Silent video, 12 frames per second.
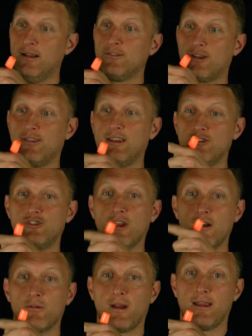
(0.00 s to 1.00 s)
to then
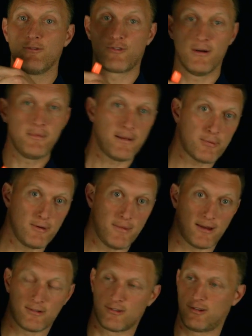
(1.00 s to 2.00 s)
generate from that
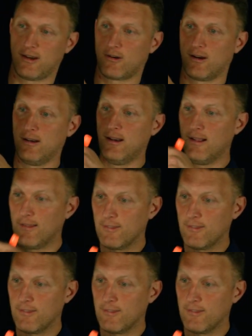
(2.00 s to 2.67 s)
pre-master secret